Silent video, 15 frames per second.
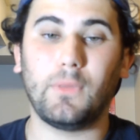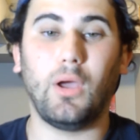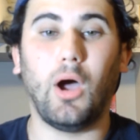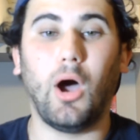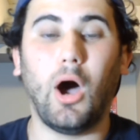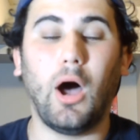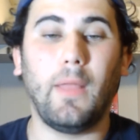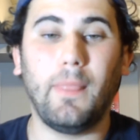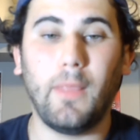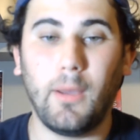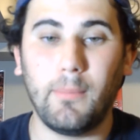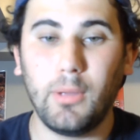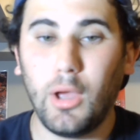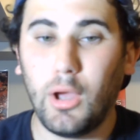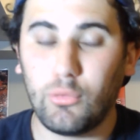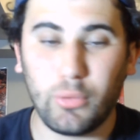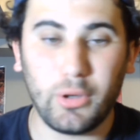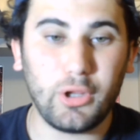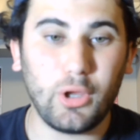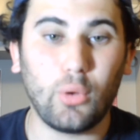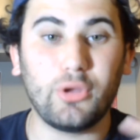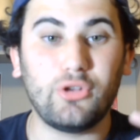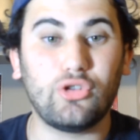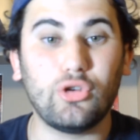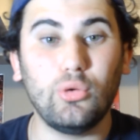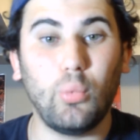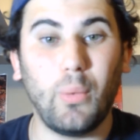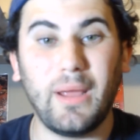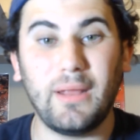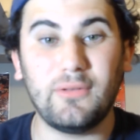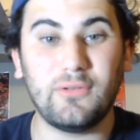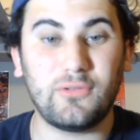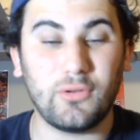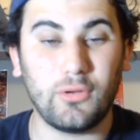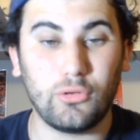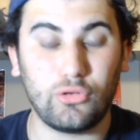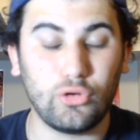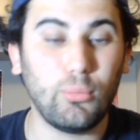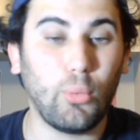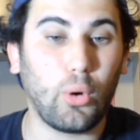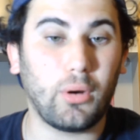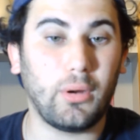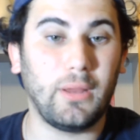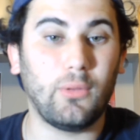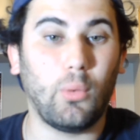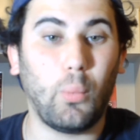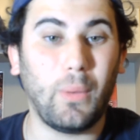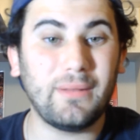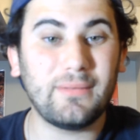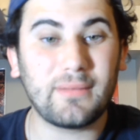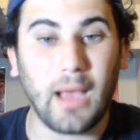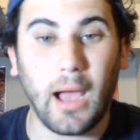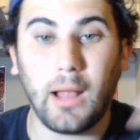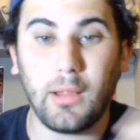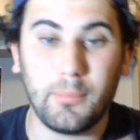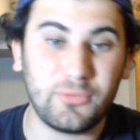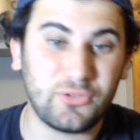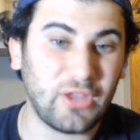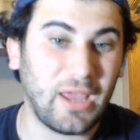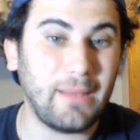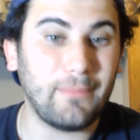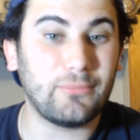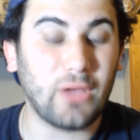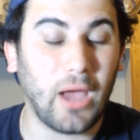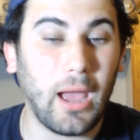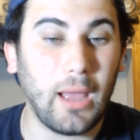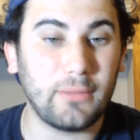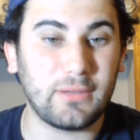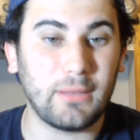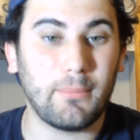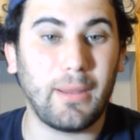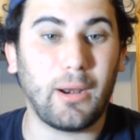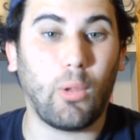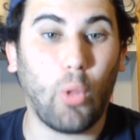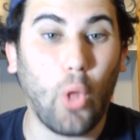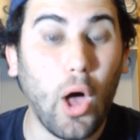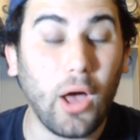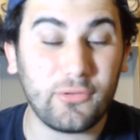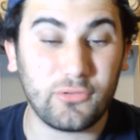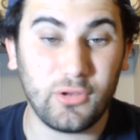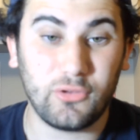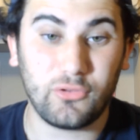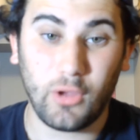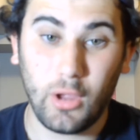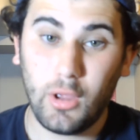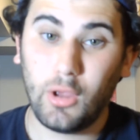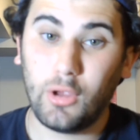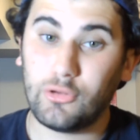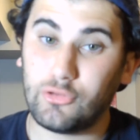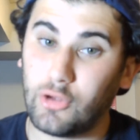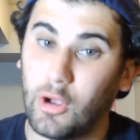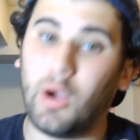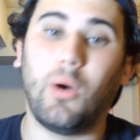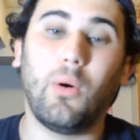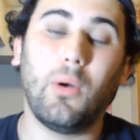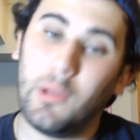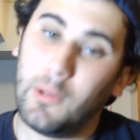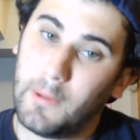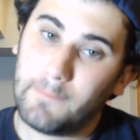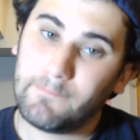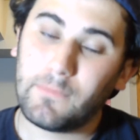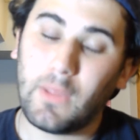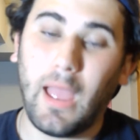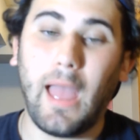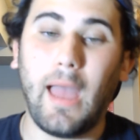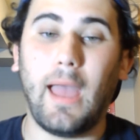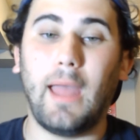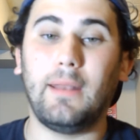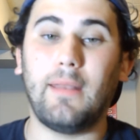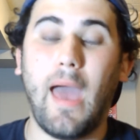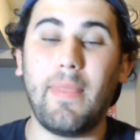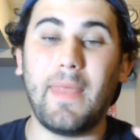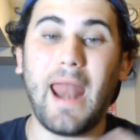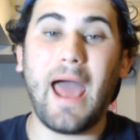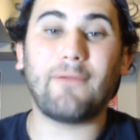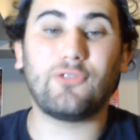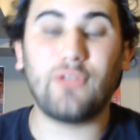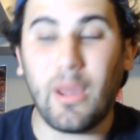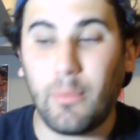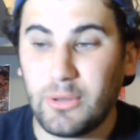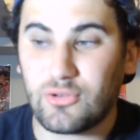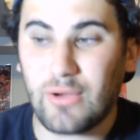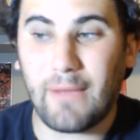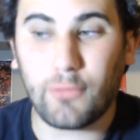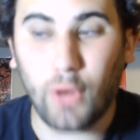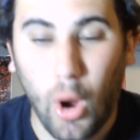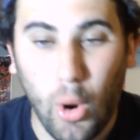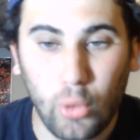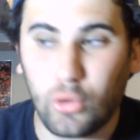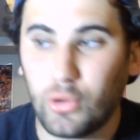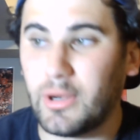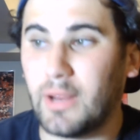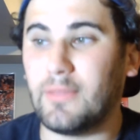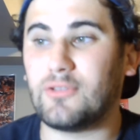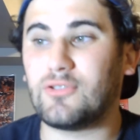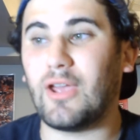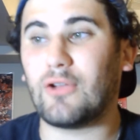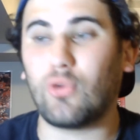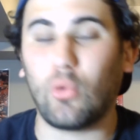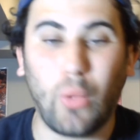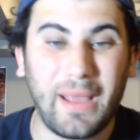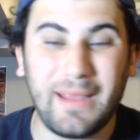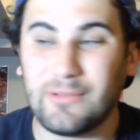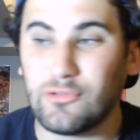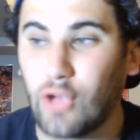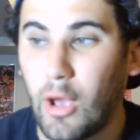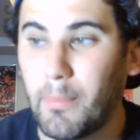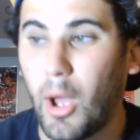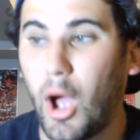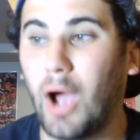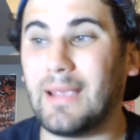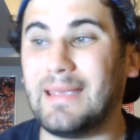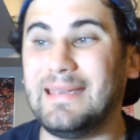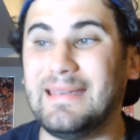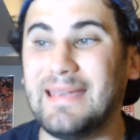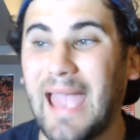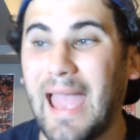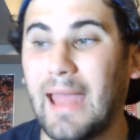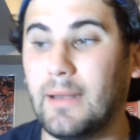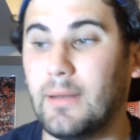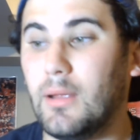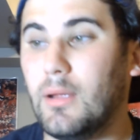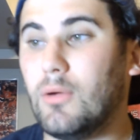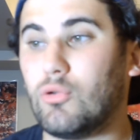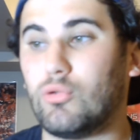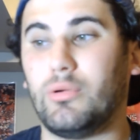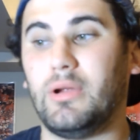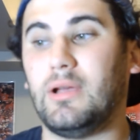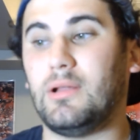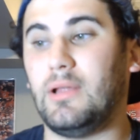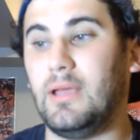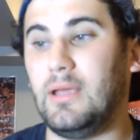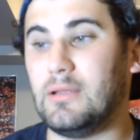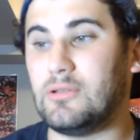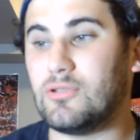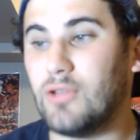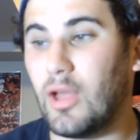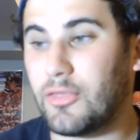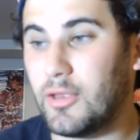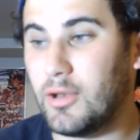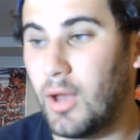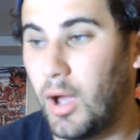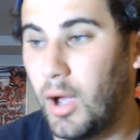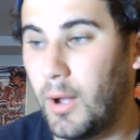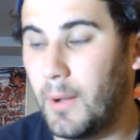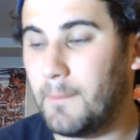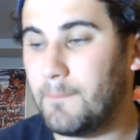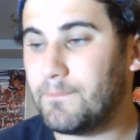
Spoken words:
on them. Really only 2 wins, 2 more in the win column, same amount of losses. So, and then after that we travel to Oakland and the schedule lightens up again. Really, it's nothing. But